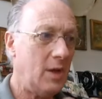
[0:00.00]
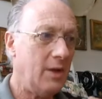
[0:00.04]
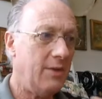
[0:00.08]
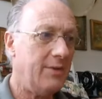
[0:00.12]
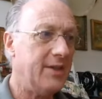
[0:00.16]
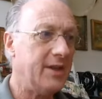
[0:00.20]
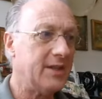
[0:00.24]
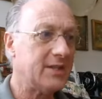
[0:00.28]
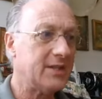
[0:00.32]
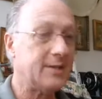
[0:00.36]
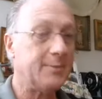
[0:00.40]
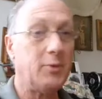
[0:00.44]

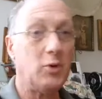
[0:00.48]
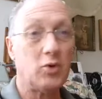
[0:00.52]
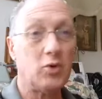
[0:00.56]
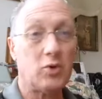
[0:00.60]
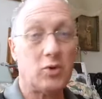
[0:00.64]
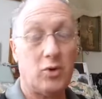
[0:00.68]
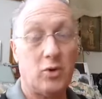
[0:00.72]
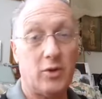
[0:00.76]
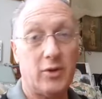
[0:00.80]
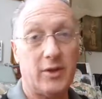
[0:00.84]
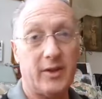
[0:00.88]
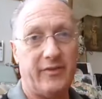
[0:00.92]
there's a book
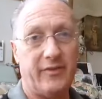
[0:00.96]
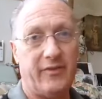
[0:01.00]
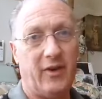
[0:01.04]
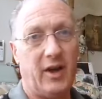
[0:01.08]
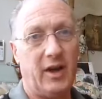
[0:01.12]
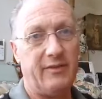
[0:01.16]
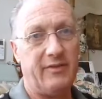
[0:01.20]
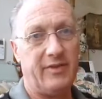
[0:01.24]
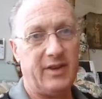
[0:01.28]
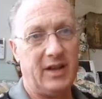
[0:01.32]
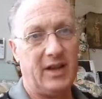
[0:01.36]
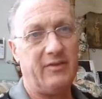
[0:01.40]
called The
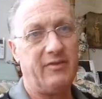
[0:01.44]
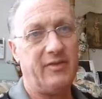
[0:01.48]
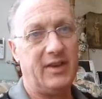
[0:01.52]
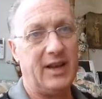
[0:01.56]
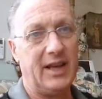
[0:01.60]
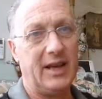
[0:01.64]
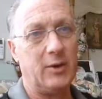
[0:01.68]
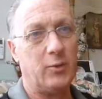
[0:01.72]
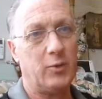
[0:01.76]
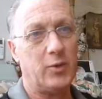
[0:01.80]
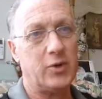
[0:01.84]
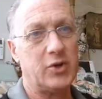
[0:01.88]
Five Love
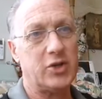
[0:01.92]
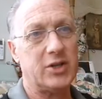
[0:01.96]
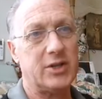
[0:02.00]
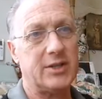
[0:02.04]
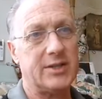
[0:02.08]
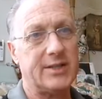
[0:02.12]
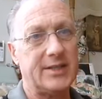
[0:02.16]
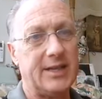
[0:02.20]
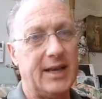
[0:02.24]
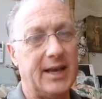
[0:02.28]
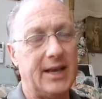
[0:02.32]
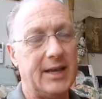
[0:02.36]

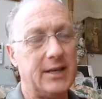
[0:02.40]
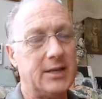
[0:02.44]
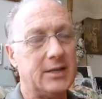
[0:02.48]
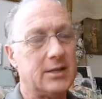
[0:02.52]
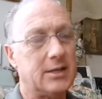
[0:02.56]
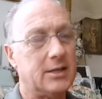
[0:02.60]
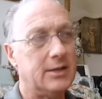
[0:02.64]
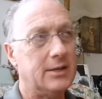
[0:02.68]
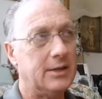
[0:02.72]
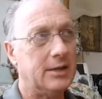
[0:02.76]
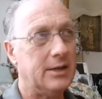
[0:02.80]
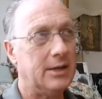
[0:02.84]
Languages,
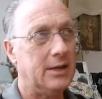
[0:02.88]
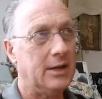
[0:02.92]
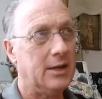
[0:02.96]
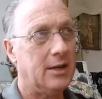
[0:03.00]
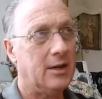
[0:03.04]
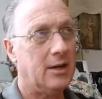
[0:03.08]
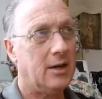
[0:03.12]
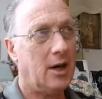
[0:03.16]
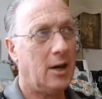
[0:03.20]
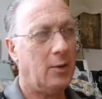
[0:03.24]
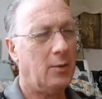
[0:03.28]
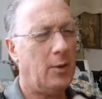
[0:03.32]
and
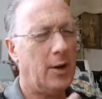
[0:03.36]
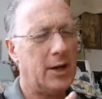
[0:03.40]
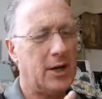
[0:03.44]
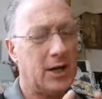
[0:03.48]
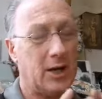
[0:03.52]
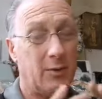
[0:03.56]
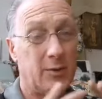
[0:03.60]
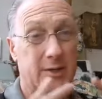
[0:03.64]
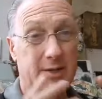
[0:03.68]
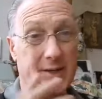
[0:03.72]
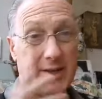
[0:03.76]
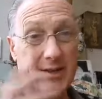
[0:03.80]
I won't
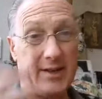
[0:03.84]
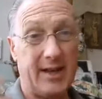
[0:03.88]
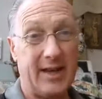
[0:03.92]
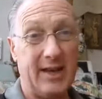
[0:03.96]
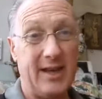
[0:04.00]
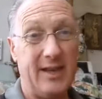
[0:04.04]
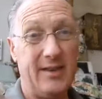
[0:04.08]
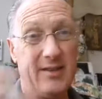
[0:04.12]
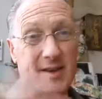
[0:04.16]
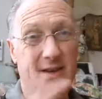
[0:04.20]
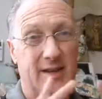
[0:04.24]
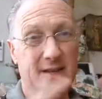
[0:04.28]
go into that
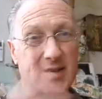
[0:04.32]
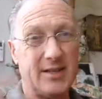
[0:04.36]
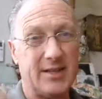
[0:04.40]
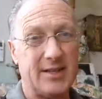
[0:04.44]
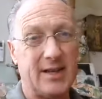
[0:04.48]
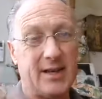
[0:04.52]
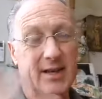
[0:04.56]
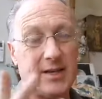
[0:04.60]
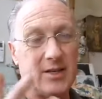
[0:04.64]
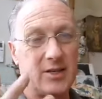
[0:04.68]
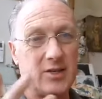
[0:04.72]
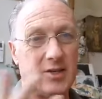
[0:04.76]
either because it
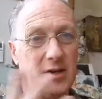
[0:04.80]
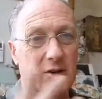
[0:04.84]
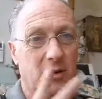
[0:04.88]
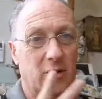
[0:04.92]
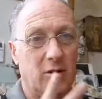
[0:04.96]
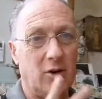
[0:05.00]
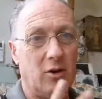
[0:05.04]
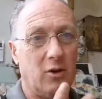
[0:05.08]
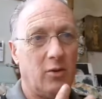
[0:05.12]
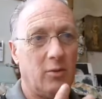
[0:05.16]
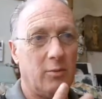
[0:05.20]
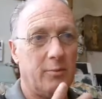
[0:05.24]
takes too
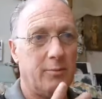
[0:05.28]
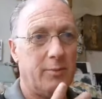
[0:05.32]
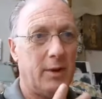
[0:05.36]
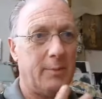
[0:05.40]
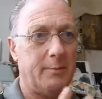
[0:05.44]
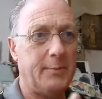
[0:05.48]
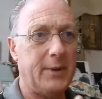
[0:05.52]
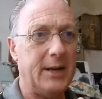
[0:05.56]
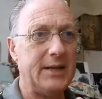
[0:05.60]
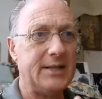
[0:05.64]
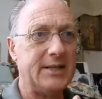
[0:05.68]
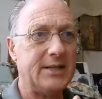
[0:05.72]
long.
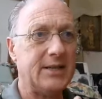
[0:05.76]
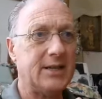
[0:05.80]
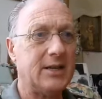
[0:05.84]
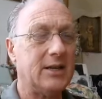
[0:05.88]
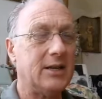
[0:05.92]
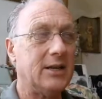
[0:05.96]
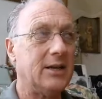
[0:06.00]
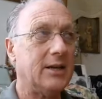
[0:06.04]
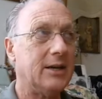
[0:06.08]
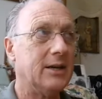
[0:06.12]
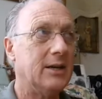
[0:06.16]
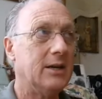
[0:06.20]
But
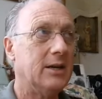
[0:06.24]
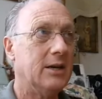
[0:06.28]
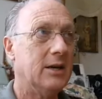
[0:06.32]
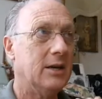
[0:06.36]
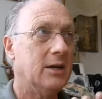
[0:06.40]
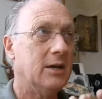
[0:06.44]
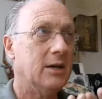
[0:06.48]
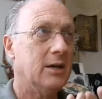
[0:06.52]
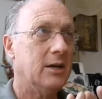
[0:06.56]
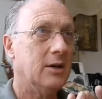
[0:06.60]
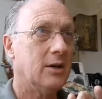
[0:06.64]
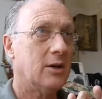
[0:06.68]
basically,
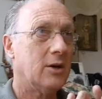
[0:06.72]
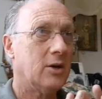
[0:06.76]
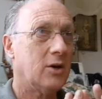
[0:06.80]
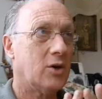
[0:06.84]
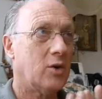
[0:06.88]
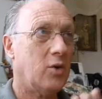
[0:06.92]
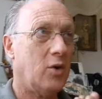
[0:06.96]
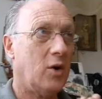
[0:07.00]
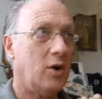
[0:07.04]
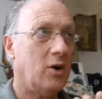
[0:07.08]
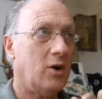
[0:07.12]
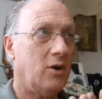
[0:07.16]

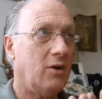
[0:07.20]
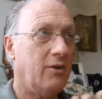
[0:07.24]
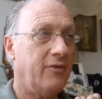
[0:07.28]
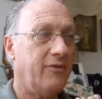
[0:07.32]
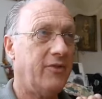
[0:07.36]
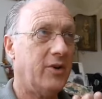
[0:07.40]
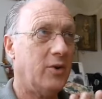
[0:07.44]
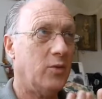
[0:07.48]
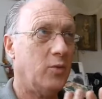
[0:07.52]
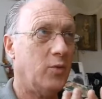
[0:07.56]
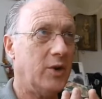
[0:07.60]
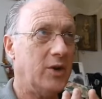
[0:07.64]
quite
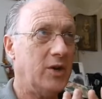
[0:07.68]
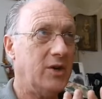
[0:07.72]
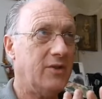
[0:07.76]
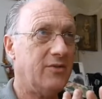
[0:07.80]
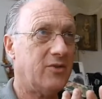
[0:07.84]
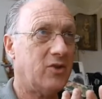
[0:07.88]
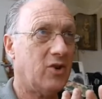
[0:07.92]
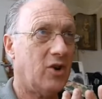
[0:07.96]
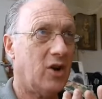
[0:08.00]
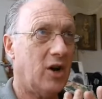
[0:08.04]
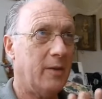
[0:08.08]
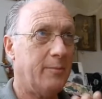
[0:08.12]
often when
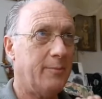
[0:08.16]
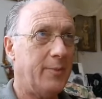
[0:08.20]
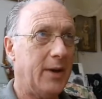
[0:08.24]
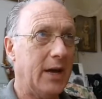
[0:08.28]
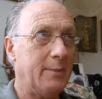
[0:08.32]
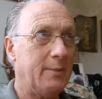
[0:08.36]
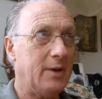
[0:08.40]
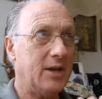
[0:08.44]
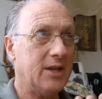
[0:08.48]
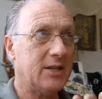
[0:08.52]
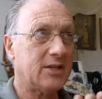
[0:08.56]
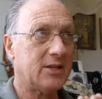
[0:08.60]
you've got a
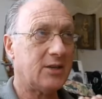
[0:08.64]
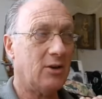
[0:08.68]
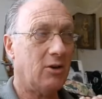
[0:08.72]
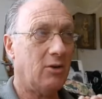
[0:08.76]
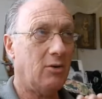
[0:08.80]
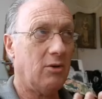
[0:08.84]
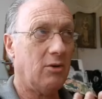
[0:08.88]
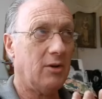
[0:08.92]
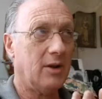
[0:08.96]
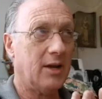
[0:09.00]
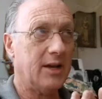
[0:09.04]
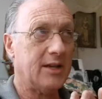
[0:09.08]
baby
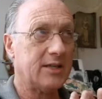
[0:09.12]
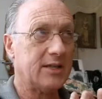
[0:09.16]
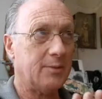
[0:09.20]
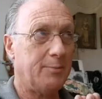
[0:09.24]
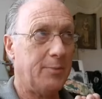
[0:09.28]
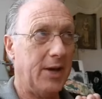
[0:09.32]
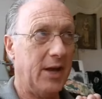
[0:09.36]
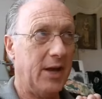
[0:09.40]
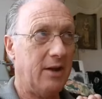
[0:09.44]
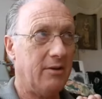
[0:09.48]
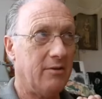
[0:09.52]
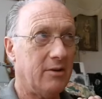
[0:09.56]
soul as a
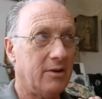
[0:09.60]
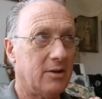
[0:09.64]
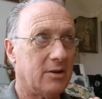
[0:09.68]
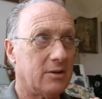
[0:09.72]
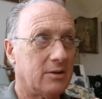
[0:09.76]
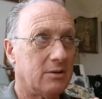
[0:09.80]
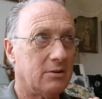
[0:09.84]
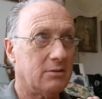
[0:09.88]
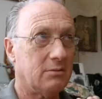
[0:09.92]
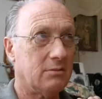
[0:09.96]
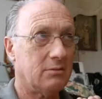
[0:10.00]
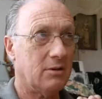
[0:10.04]

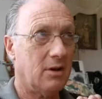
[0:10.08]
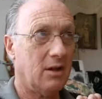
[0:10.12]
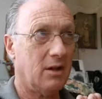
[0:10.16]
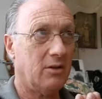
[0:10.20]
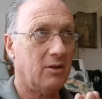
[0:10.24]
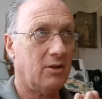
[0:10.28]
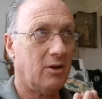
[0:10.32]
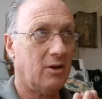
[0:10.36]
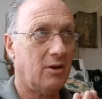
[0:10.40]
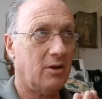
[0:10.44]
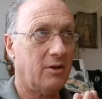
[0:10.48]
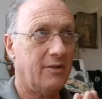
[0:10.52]
parent, a
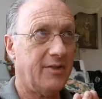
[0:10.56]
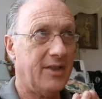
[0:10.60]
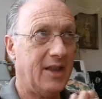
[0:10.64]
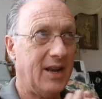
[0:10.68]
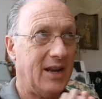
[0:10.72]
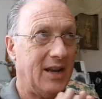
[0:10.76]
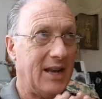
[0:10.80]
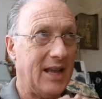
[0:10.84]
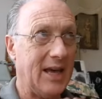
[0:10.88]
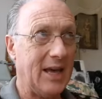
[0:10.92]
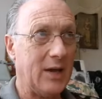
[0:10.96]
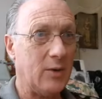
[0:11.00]
lot of the
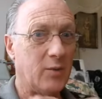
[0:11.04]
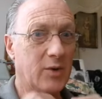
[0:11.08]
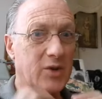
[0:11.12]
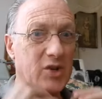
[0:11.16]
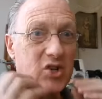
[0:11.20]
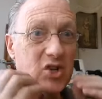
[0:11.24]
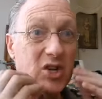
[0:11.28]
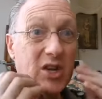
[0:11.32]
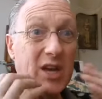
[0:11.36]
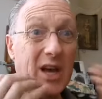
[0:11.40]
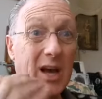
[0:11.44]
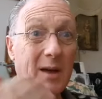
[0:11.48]

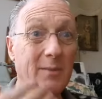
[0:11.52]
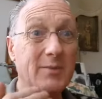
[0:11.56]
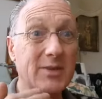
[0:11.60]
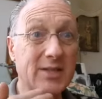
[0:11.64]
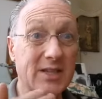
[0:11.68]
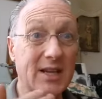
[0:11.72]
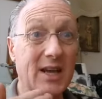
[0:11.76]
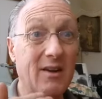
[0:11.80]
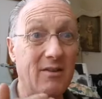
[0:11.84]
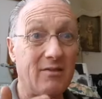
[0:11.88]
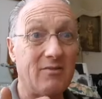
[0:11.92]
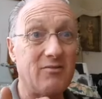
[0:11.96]
language
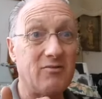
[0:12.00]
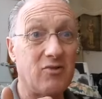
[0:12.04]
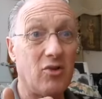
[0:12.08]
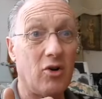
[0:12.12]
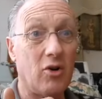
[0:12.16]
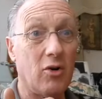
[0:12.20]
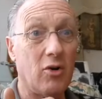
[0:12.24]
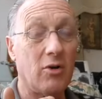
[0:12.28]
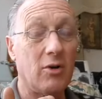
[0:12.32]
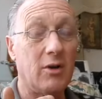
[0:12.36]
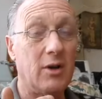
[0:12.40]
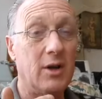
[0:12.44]
comes out
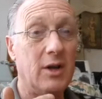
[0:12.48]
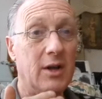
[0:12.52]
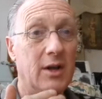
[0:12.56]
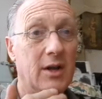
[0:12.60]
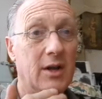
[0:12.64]
wrong.